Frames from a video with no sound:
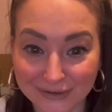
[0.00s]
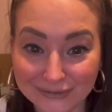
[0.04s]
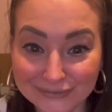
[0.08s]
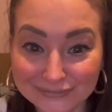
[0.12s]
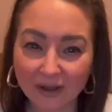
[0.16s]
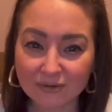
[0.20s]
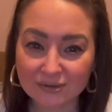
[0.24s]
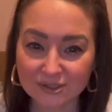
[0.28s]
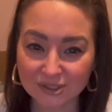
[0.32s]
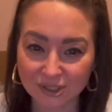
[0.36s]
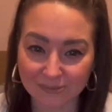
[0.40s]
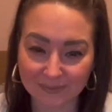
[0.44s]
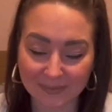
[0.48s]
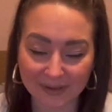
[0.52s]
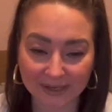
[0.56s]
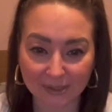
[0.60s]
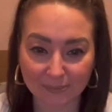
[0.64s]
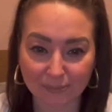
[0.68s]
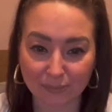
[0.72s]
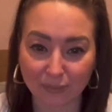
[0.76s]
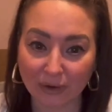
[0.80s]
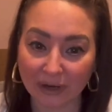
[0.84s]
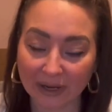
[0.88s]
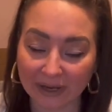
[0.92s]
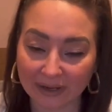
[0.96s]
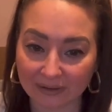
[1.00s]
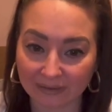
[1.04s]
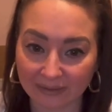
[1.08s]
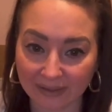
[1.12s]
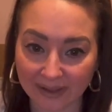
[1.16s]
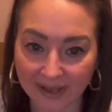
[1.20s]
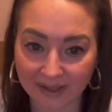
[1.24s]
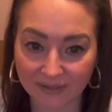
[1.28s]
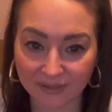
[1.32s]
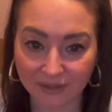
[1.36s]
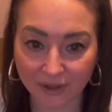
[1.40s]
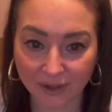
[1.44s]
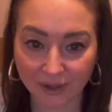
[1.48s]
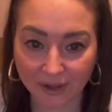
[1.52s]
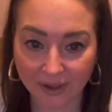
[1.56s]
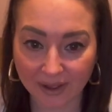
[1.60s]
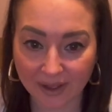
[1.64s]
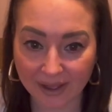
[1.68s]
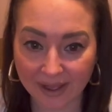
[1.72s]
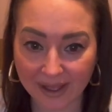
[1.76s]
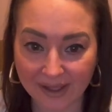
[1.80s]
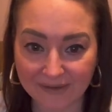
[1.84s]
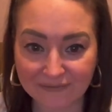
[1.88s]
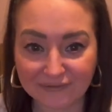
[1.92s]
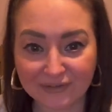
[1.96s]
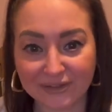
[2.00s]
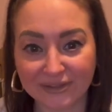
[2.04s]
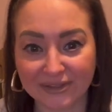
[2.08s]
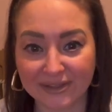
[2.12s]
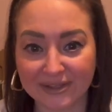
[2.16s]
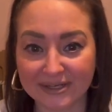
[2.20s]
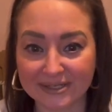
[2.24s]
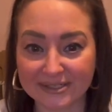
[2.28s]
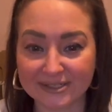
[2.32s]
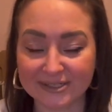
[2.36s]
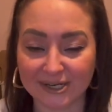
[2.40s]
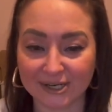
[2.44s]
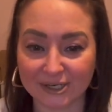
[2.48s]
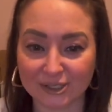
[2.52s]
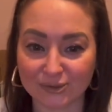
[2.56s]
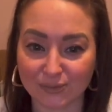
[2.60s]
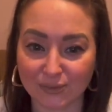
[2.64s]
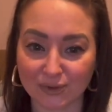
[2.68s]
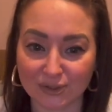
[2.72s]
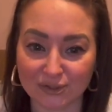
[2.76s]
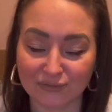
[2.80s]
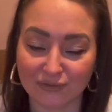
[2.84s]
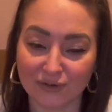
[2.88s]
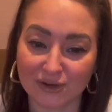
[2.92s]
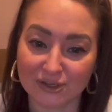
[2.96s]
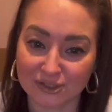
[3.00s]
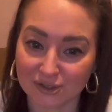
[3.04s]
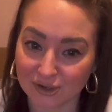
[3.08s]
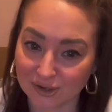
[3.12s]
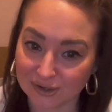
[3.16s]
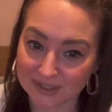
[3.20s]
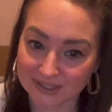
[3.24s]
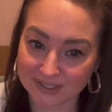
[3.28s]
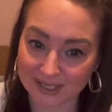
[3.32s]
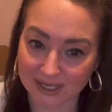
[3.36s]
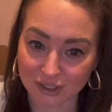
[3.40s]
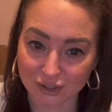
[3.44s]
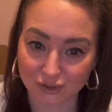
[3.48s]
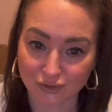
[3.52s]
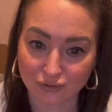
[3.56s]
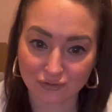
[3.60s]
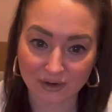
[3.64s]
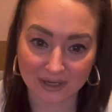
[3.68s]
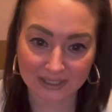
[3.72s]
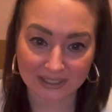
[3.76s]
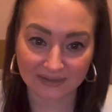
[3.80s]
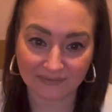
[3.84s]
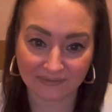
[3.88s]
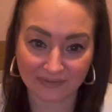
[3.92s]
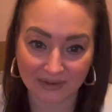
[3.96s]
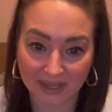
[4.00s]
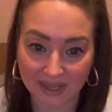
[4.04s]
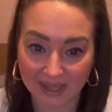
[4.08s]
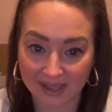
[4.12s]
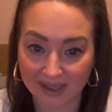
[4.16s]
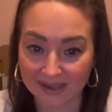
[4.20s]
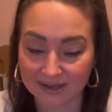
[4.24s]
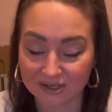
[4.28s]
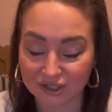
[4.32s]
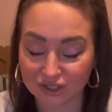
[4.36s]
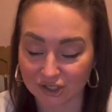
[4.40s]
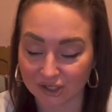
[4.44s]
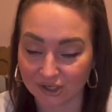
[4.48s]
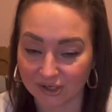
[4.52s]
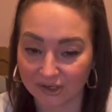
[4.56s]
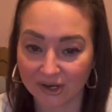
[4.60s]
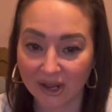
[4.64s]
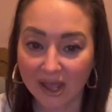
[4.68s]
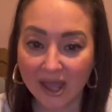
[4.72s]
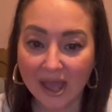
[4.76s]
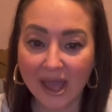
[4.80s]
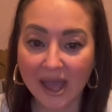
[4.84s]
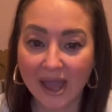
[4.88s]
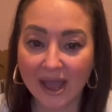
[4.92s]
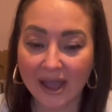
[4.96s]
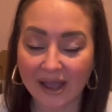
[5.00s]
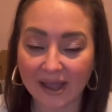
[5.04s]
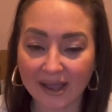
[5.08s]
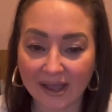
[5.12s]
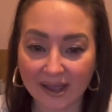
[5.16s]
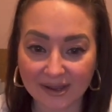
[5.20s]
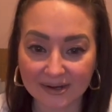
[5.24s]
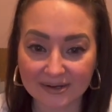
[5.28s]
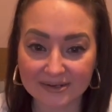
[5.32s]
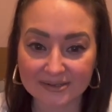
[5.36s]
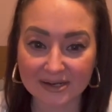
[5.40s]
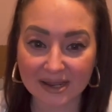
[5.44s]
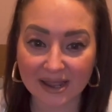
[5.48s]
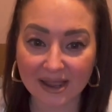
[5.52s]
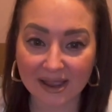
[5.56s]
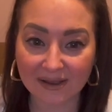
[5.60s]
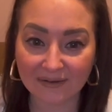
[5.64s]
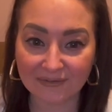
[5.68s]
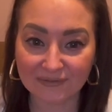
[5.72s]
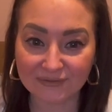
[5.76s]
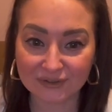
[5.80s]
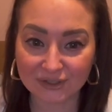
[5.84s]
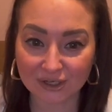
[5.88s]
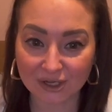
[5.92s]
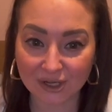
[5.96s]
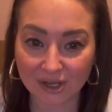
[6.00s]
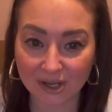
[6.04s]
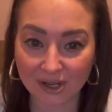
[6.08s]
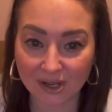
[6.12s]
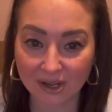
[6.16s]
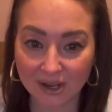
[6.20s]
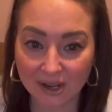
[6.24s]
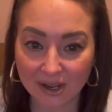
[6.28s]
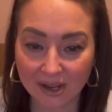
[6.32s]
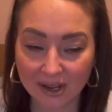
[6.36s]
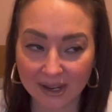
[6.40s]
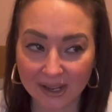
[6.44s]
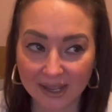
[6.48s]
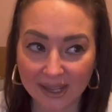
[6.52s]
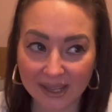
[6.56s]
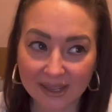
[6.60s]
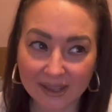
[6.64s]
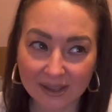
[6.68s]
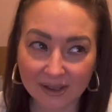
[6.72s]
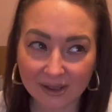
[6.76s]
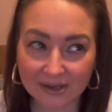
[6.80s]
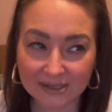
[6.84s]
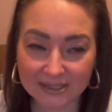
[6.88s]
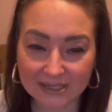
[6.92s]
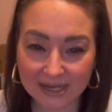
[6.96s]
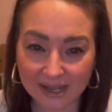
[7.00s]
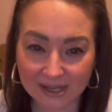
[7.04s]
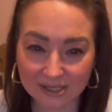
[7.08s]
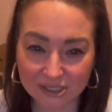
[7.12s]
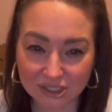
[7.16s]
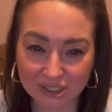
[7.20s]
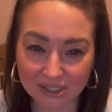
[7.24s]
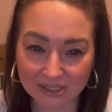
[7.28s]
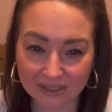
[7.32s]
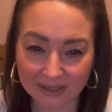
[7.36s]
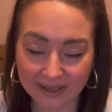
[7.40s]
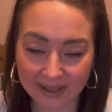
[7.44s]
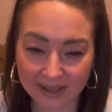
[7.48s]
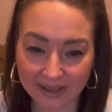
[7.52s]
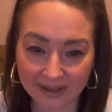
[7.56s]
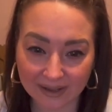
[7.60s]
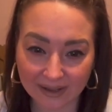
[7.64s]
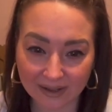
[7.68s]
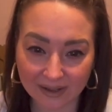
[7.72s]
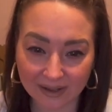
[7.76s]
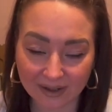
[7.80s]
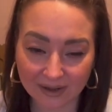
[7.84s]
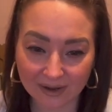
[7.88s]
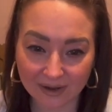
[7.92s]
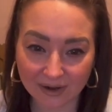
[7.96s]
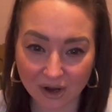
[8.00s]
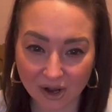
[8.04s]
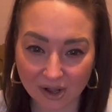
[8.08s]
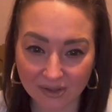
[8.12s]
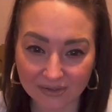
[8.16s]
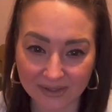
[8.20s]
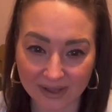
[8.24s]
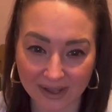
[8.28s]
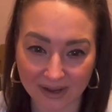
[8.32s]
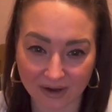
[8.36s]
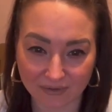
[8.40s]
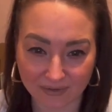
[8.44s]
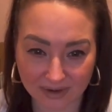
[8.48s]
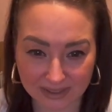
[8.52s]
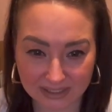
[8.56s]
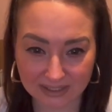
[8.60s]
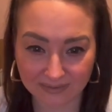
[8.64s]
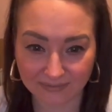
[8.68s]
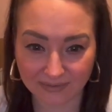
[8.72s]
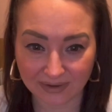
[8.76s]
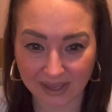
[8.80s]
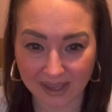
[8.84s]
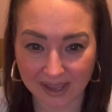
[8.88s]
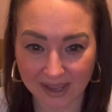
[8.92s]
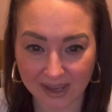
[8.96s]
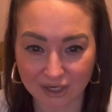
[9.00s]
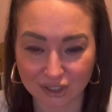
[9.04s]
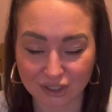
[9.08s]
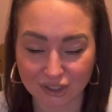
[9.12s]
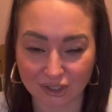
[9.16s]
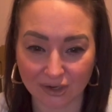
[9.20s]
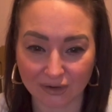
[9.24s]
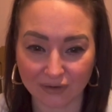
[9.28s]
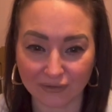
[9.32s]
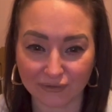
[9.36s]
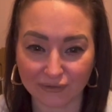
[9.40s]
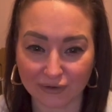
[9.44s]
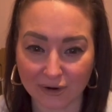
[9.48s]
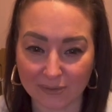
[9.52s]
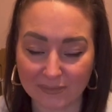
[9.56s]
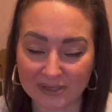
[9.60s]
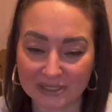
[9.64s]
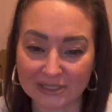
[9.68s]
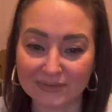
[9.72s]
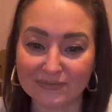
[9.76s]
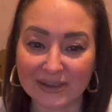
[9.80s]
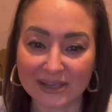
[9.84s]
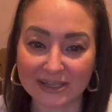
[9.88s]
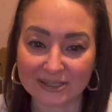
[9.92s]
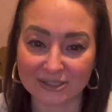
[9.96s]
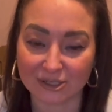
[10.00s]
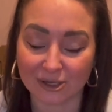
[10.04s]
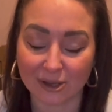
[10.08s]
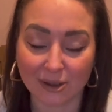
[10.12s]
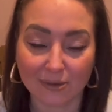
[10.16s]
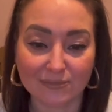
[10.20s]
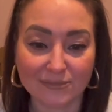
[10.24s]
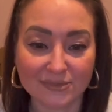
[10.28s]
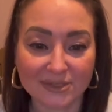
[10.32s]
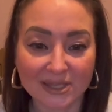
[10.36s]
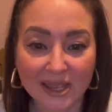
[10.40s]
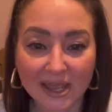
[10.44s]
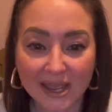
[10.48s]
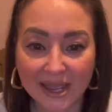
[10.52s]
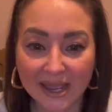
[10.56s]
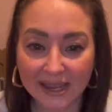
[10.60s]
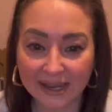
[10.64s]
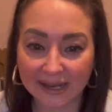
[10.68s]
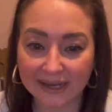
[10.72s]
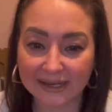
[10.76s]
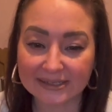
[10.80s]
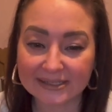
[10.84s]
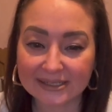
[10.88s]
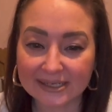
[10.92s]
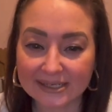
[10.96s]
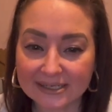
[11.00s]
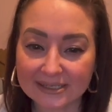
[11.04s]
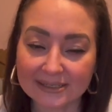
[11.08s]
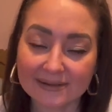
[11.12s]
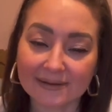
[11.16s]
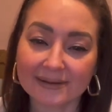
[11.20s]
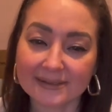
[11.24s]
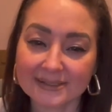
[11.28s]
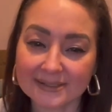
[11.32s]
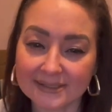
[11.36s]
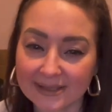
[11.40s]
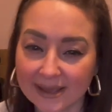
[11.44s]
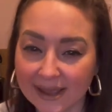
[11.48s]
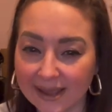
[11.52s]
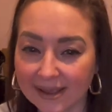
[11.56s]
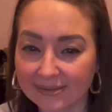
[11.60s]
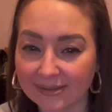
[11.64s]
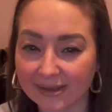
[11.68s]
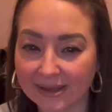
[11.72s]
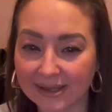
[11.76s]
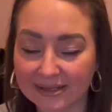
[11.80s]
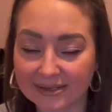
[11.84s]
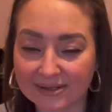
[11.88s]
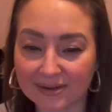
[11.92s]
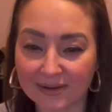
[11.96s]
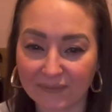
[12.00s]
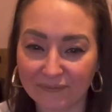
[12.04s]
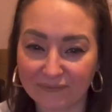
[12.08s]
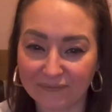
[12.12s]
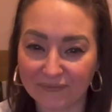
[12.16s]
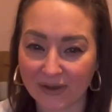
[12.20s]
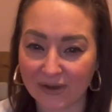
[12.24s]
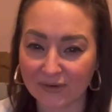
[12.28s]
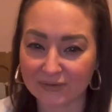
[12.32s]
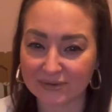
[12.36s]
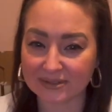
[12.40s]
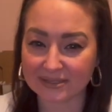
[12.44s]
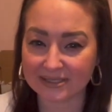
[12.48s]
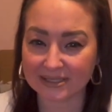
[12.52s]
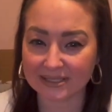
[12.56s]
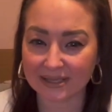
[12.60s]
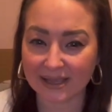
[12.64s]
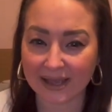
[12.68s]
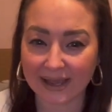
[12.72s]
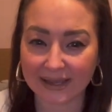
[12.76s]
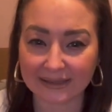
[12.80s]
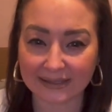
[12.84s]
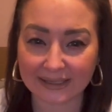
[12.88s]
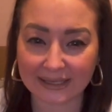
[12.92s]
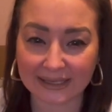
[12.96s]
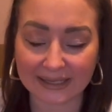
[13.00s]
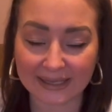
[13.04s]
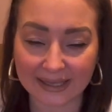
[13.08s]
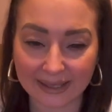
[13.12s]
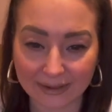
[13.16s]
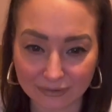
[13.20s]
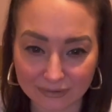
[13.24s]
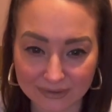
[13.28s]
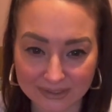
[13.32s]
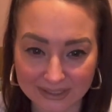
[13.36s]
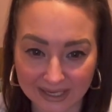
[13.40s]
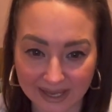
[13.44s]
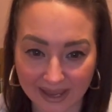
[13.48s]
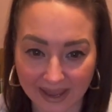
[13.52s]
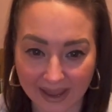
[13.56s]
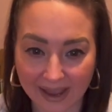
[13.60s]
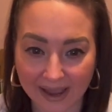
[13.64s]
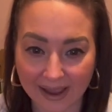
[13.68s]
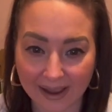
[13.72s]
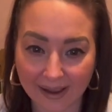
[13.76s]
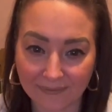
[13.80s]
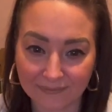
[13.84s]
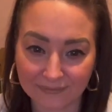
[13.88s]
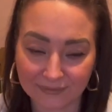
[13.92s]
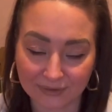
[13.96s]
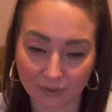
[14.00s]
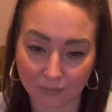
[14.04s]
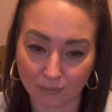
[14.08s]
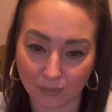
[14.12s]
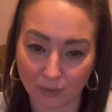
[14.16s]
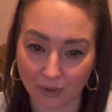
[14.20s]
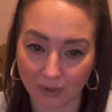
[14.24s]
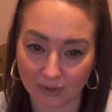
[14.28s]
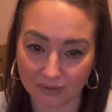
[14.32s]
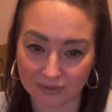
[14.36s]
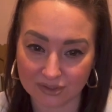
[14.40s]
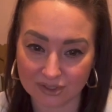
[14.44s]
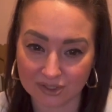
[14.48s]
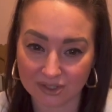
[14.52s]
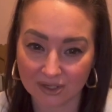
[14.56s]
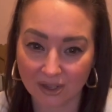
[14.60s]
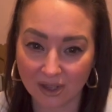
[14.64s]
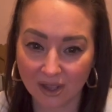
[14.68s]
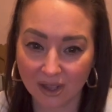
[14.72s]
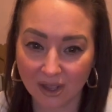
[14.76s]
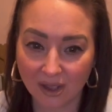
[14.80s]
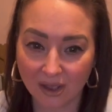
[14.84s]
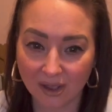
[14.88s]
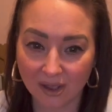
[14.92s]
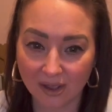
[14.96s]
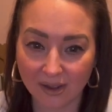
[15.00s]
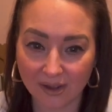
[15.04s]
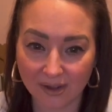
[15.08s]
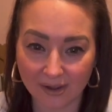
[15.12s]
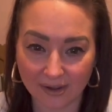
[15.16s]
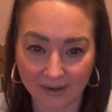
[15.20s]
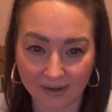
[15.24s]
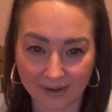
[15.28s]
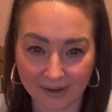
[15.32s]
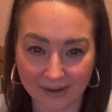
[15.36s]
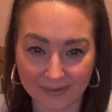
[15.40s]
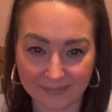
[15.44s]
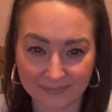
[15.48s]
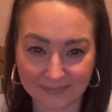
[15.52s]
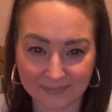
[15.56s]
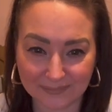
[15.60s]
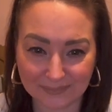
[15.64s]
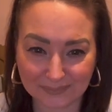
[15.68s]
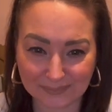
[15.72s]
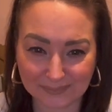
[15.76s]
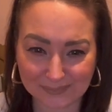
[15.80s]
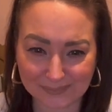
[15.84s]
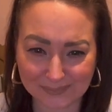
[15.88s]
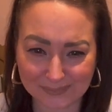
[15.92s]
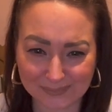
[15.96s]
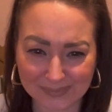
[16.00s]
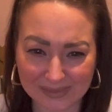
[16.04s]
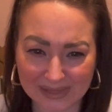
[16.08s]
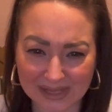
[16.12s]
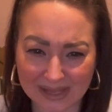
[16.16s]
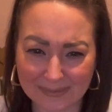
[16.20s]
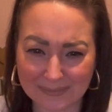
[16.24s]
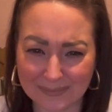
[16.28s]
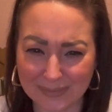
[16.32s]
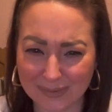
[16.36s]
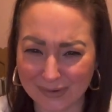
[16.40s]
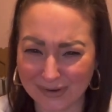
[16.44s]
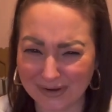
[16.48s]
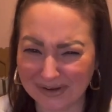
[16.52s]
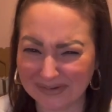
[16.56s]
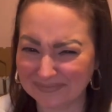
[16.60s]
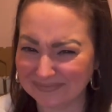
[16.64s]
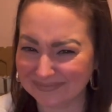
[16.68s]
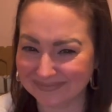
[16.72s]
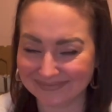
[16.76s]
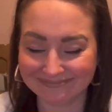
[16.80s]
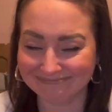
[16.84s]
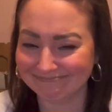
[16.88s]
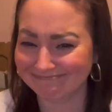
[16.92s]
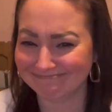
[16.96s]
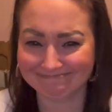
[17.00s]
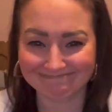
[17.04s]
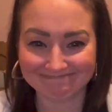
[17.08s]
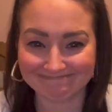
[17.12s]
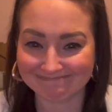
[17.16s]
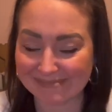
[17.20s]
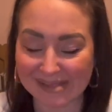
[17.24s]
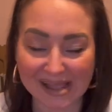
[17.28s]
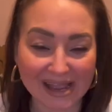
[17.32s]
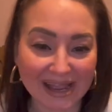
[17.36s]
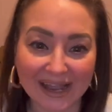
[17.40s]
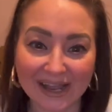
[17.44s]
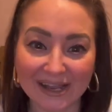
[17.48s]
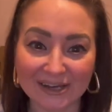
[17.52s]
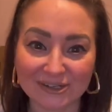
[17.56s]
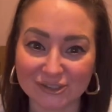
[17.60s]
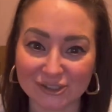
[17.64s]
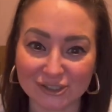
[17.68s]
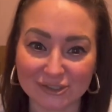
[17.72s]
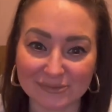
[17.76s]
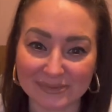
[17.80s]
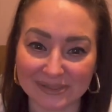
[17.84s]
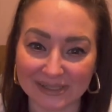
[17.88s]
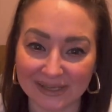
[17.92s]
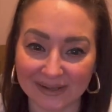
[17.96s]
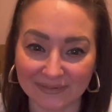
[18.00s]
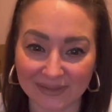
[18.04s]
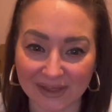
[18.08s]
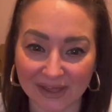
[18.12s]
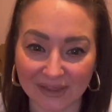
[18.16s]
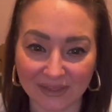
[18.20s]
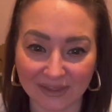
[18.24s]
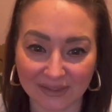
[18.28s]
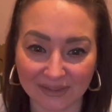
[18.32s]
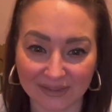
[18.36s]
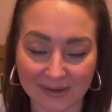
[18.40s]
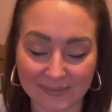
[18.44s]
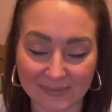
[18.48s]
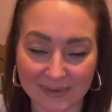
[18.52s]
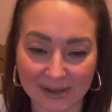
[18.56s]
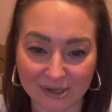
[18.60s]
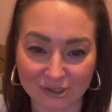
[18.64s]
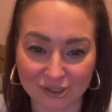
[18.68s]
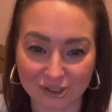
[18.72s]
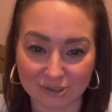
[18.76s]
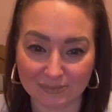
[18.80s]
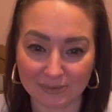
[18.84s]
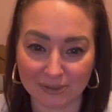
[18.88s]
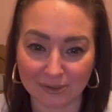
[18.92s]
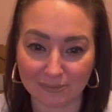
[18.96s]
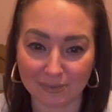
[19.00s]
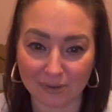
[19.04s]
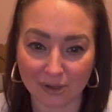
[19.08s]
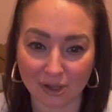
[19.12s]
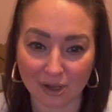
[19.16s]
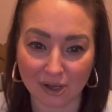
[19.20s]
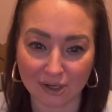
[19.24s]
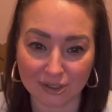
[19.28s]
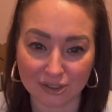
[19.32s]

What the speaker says: Also made it pretty clear that everything he did was for his own sexual gratification, and after he had actually got that gratification from his victims, he did say that he felt slightly guilty afterwards, but I don't believe that. I think that might have just been a ploy